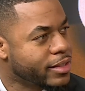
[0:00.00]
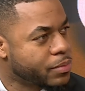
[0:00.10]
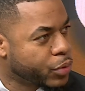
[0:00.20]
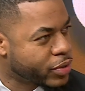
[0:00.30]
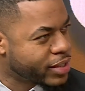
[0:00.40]

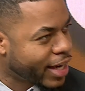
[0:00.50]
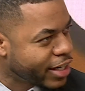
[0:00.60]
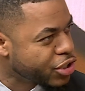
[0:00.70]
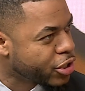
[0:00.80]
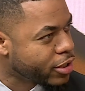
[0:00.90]

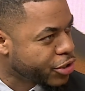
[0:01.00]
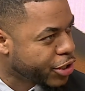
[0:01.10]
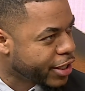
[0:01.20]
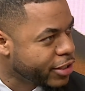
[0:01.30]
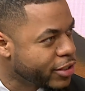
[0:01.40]
potential
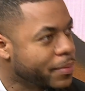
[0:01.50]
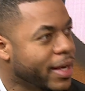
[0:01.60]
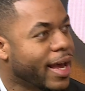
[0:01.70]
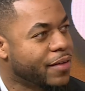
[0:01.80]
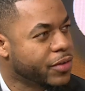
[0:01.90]
change may
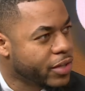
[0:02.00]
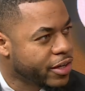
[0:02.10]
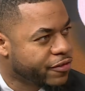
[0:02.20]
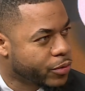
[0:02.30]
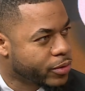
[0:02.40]
have on their
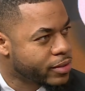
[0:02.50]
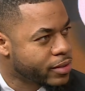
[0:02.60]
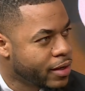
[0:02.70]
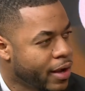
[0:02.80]
roles,